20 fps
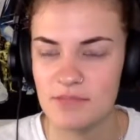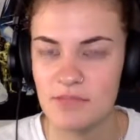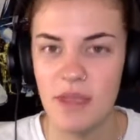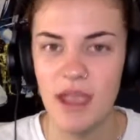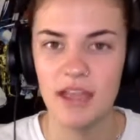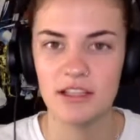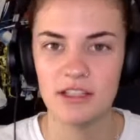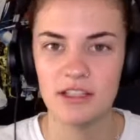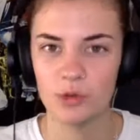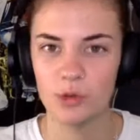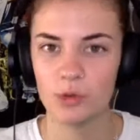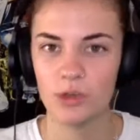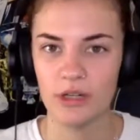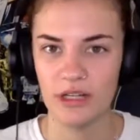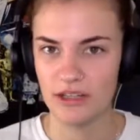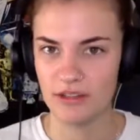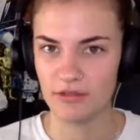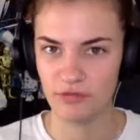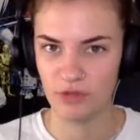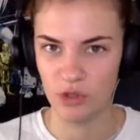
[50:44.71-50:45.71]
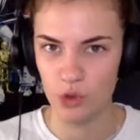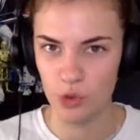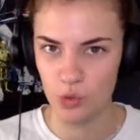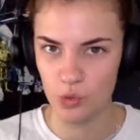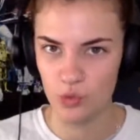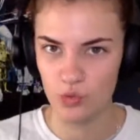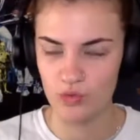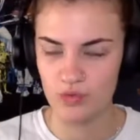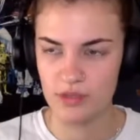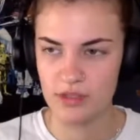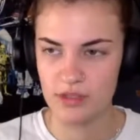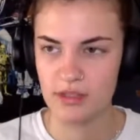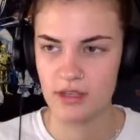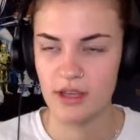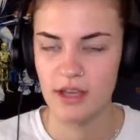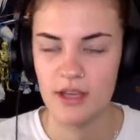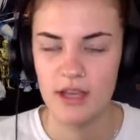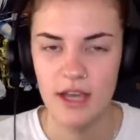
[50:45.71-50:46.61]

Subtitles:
Mandalorian views.